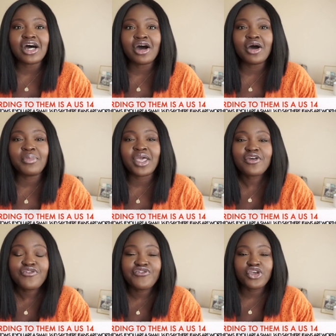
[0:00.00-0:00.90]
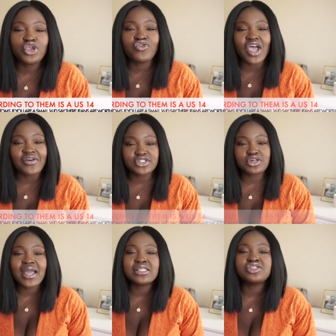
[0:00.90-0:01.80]
um, if you've ever
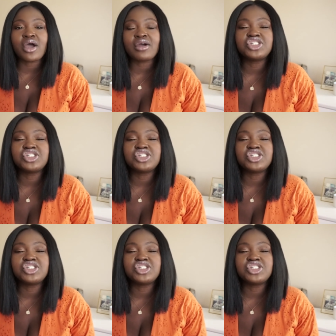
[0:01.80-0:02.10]
tried Zara